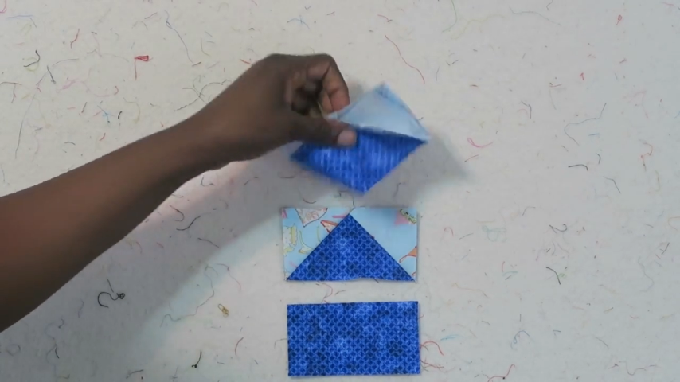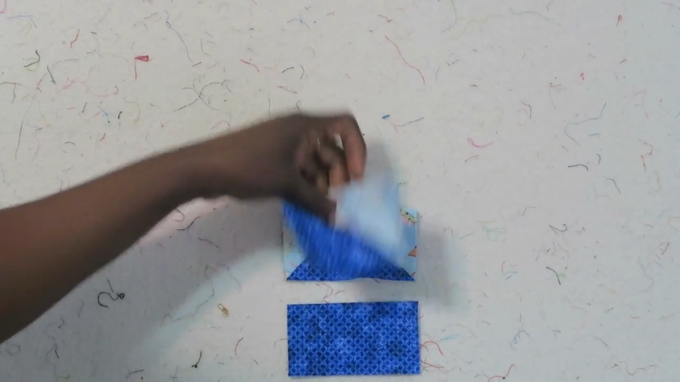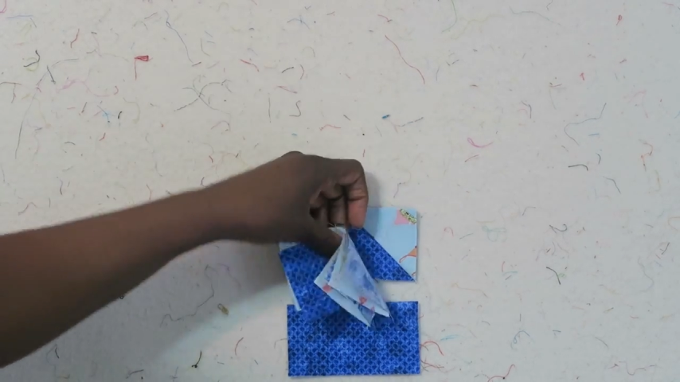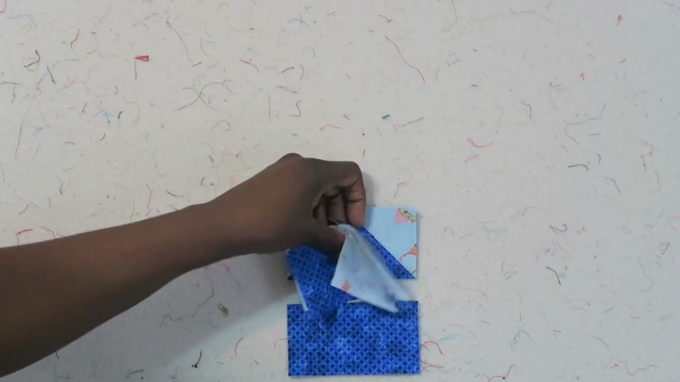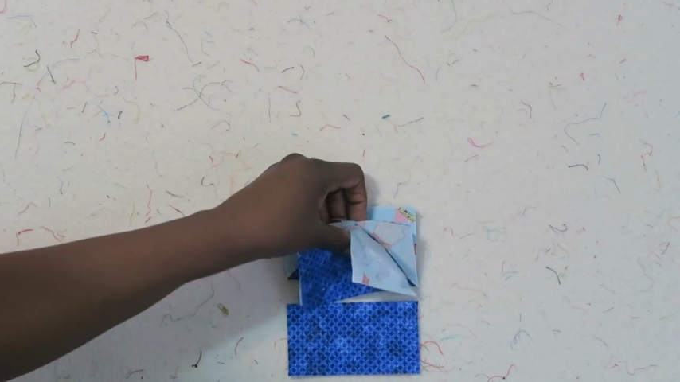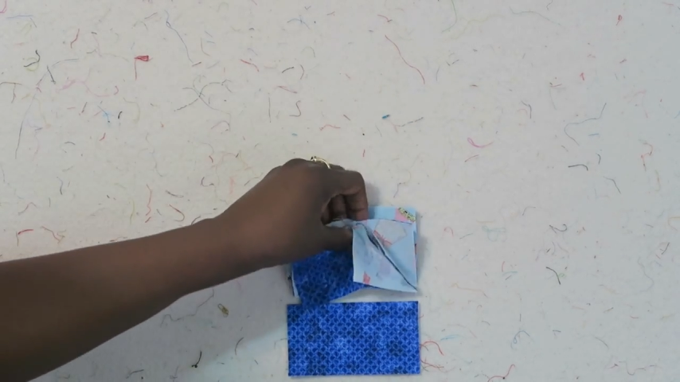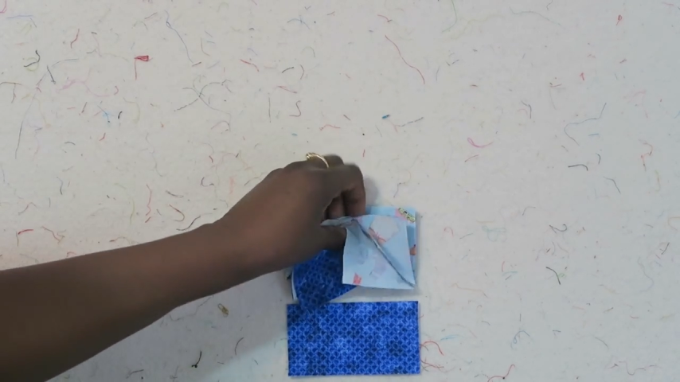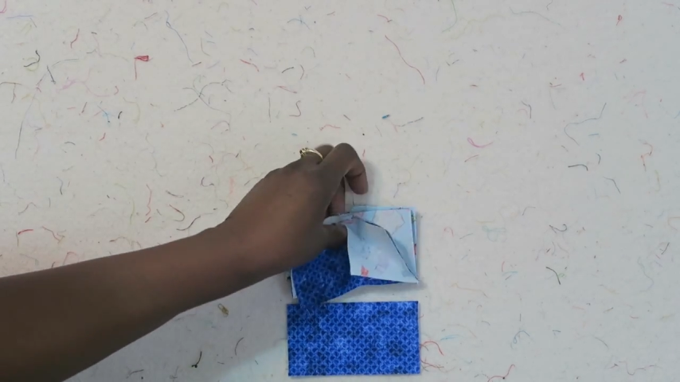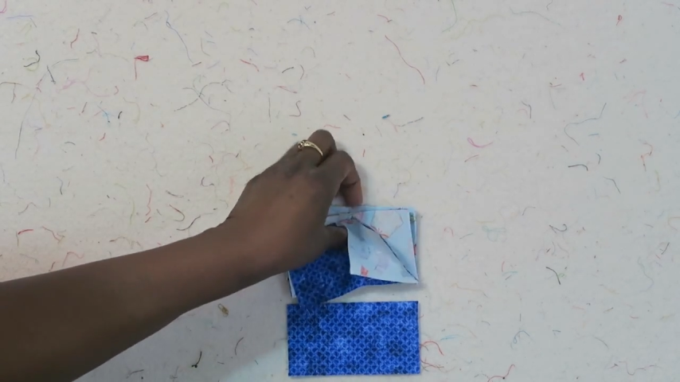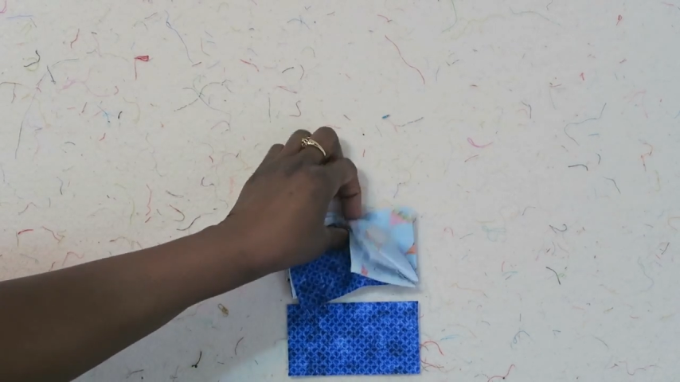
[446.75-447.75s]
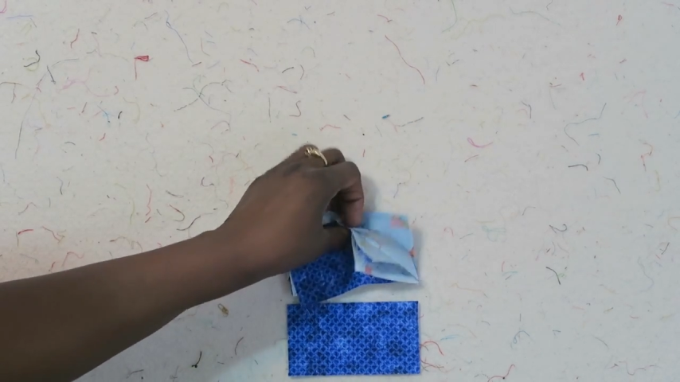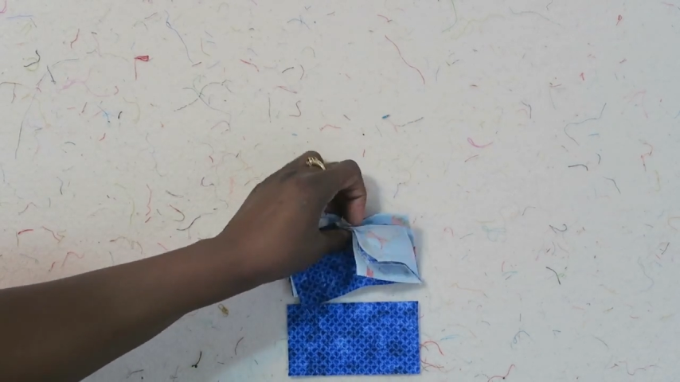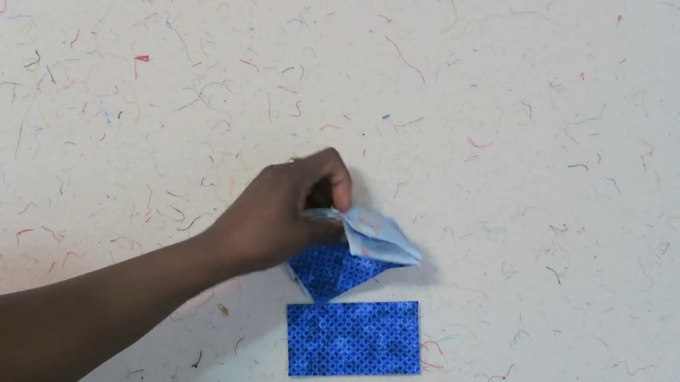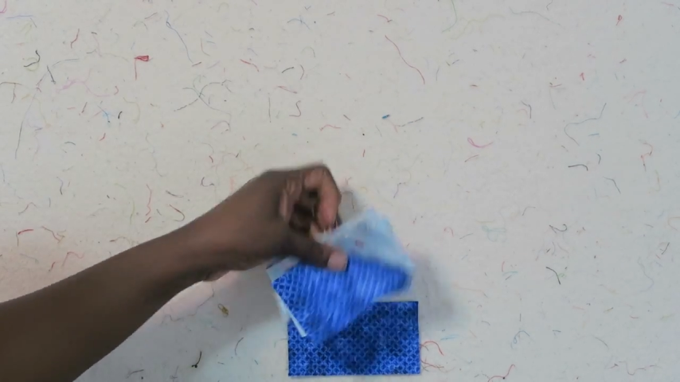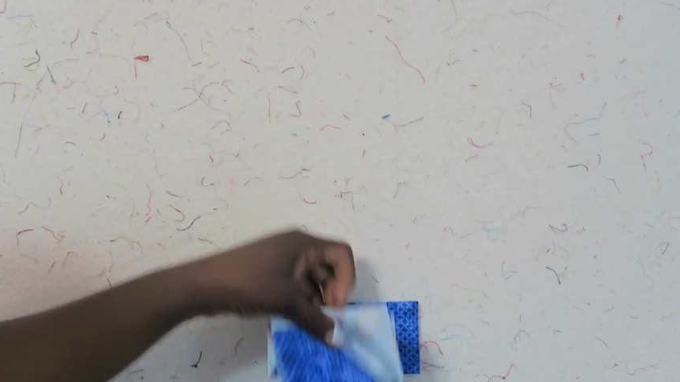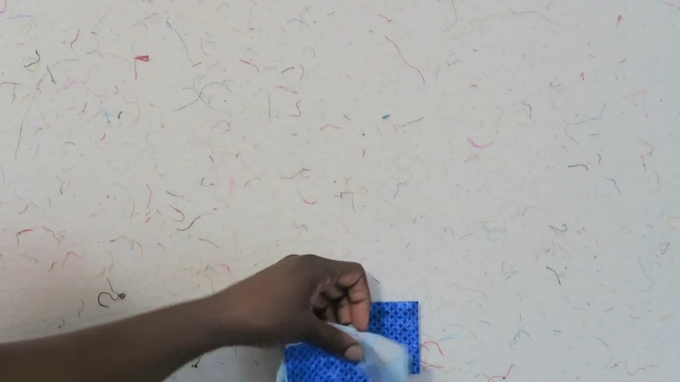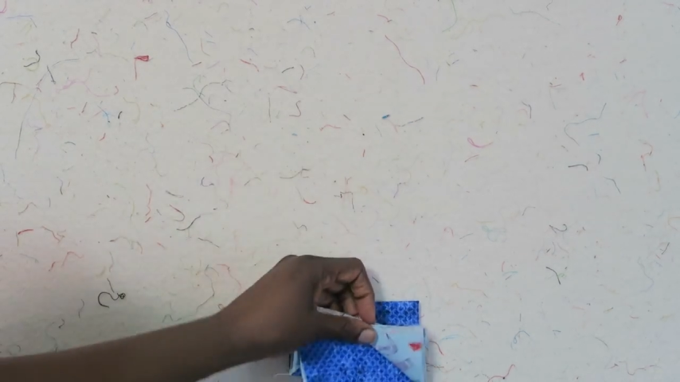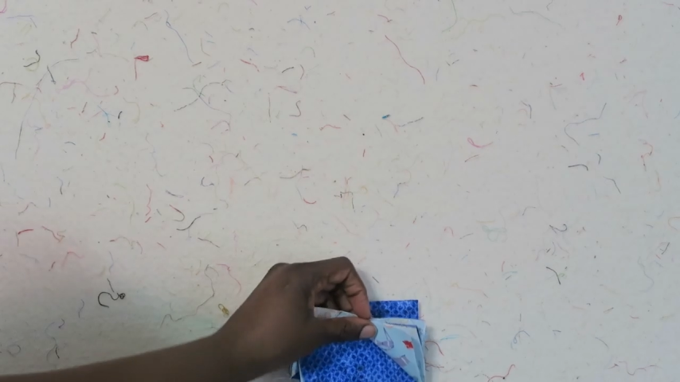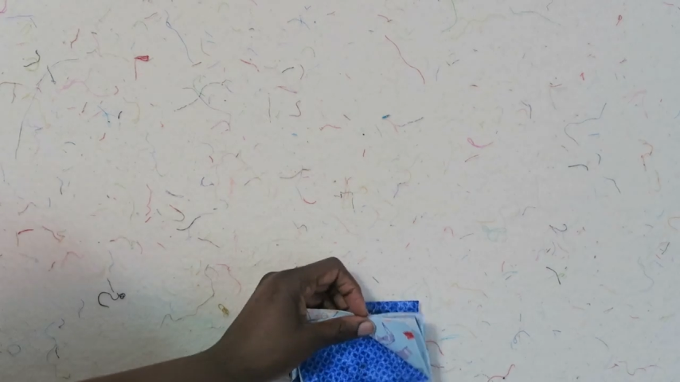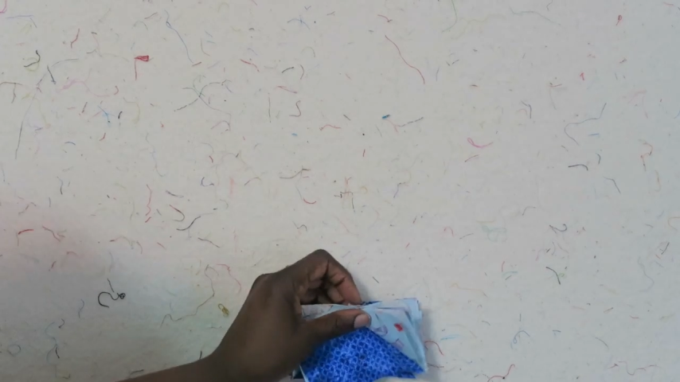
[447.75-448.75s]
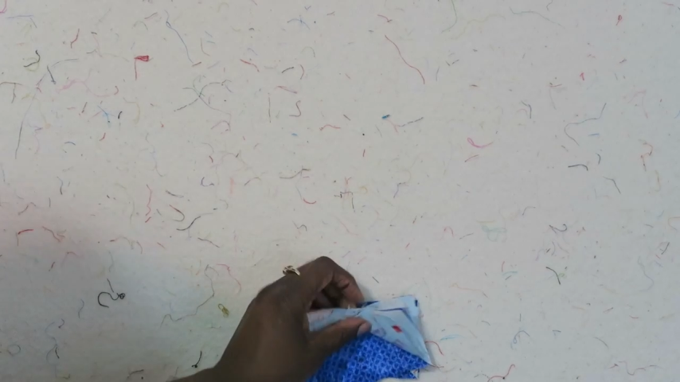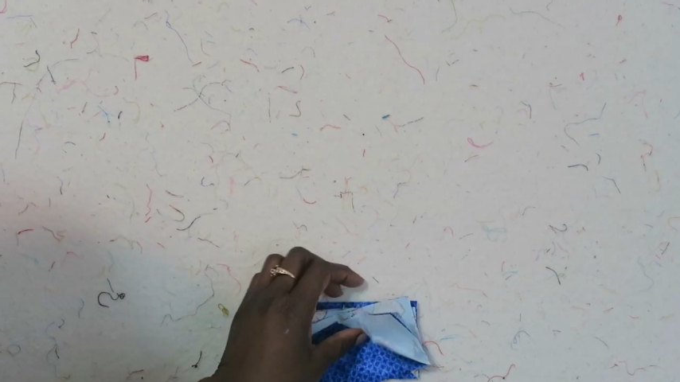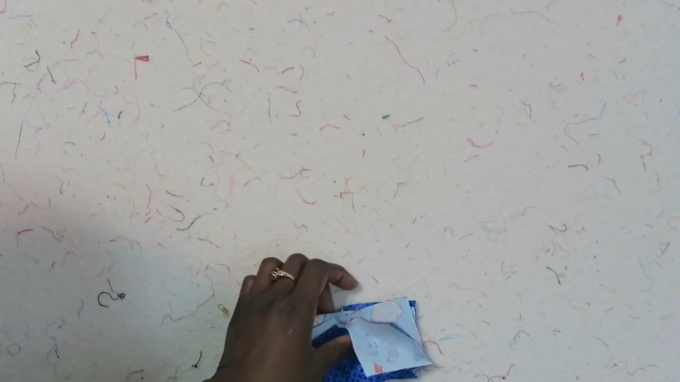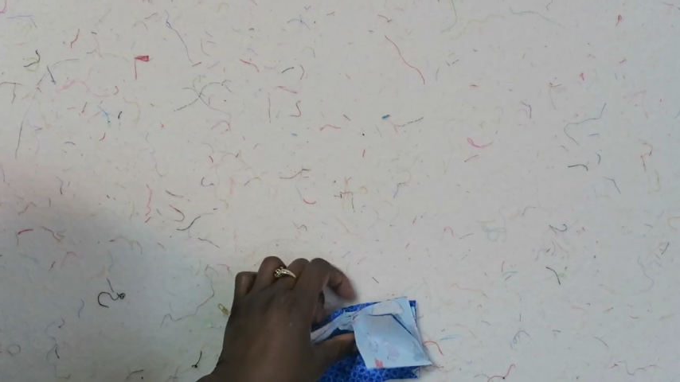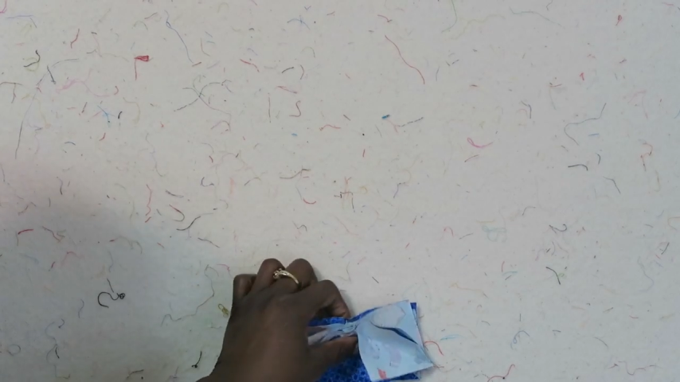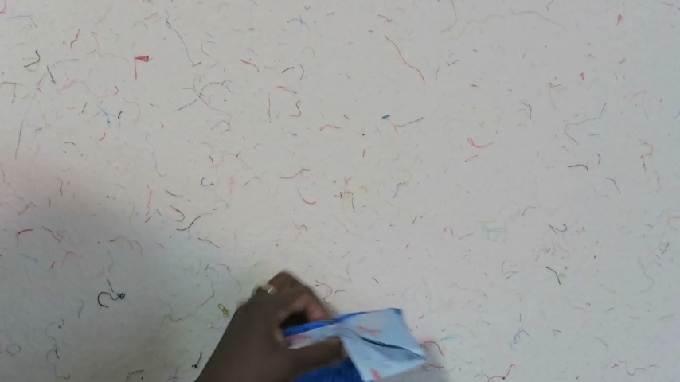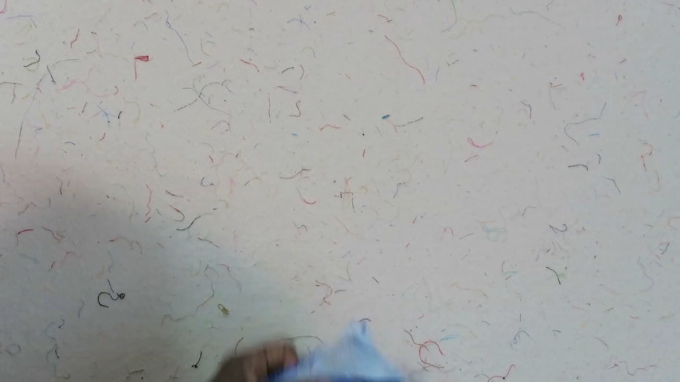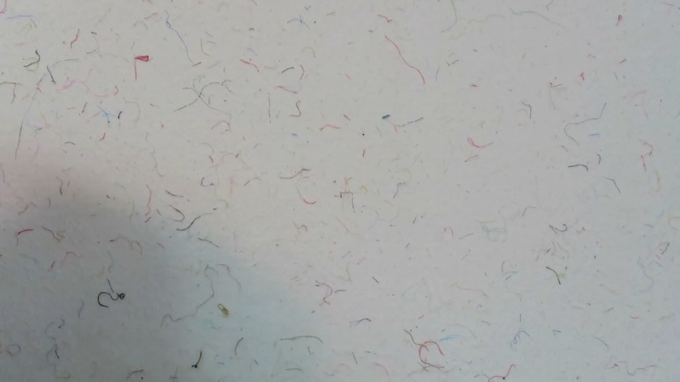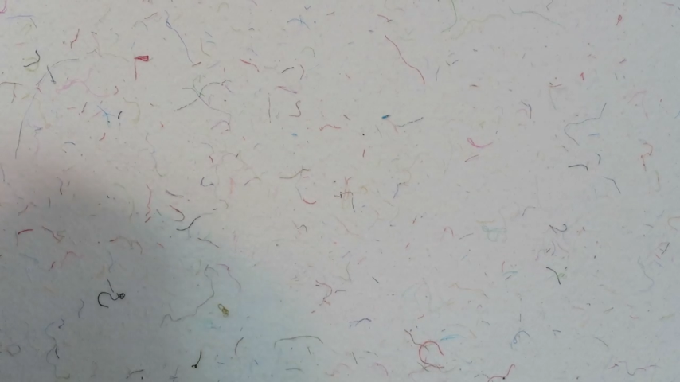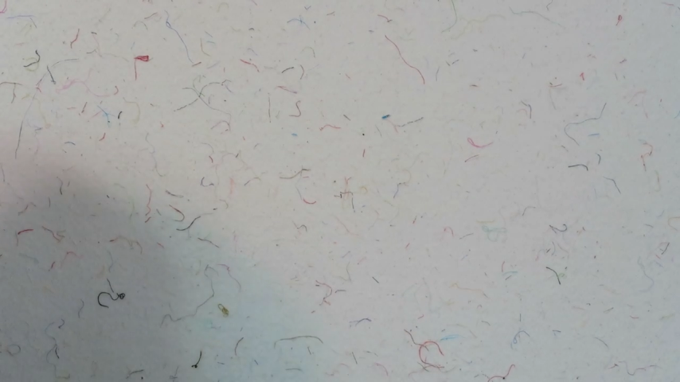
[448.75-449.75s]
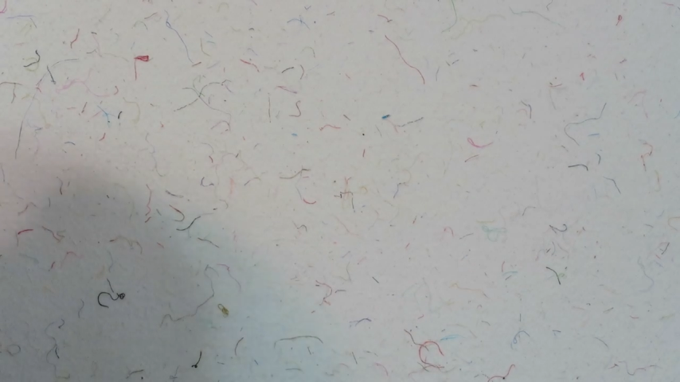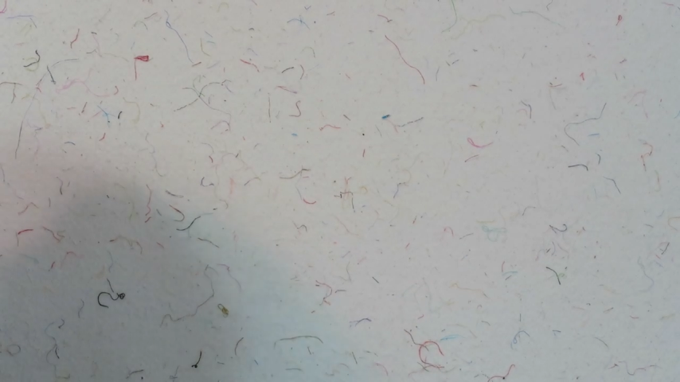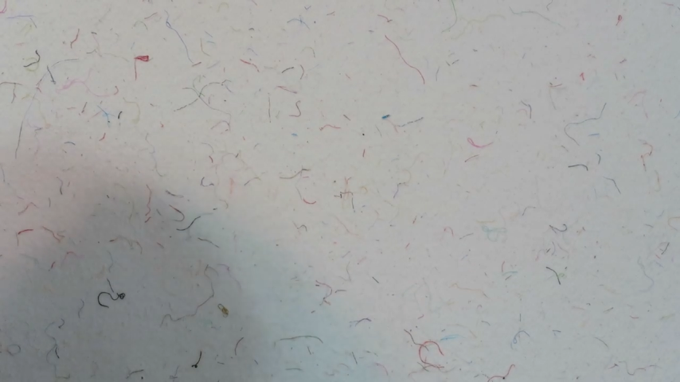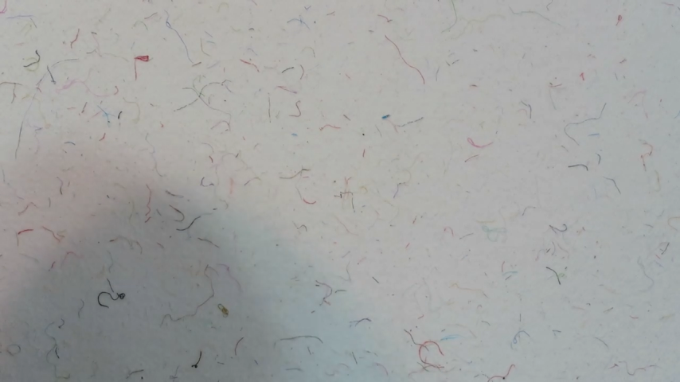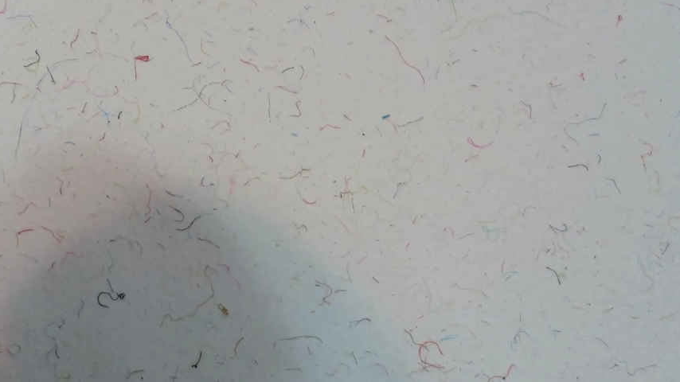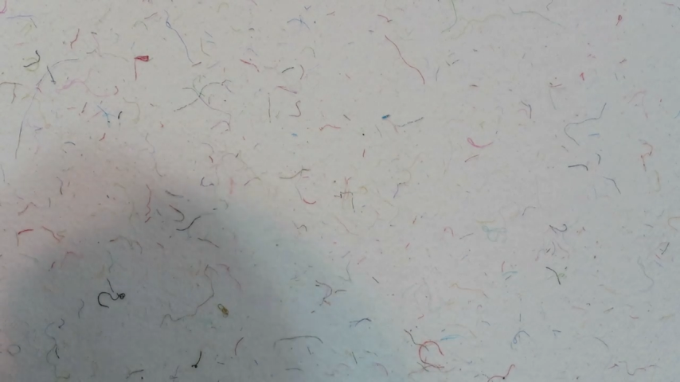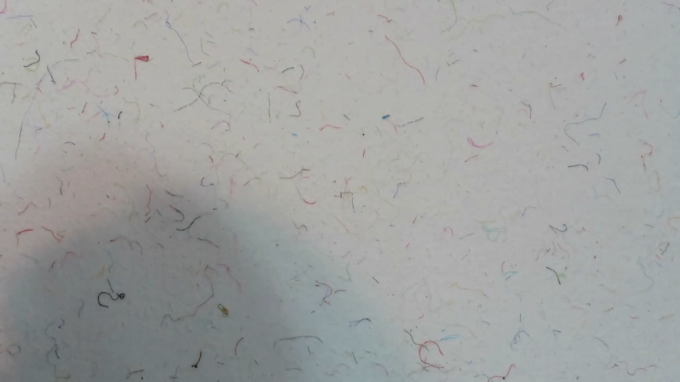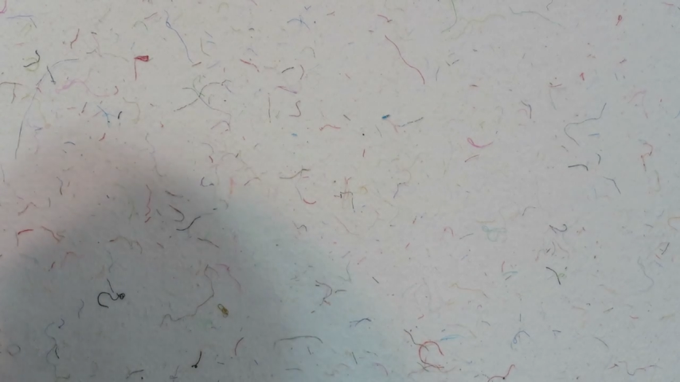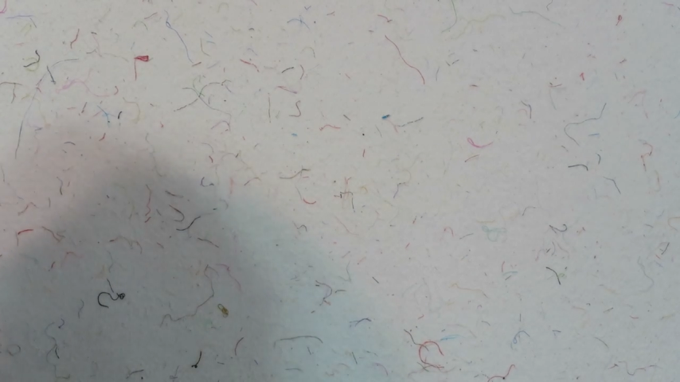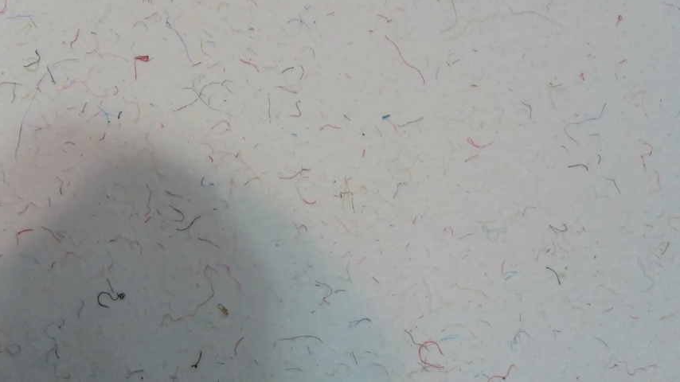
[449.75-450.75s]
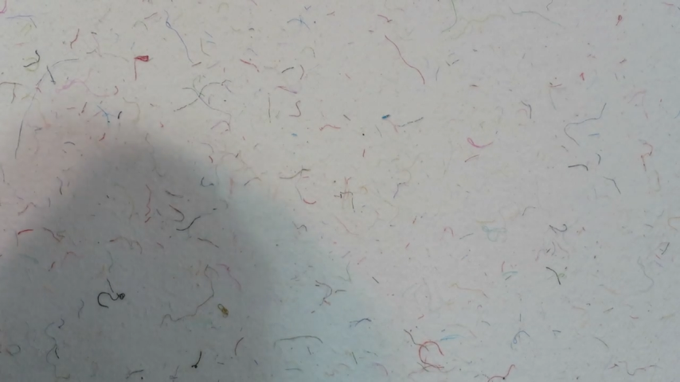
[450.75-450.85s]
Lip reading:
[unreadable: no face in view]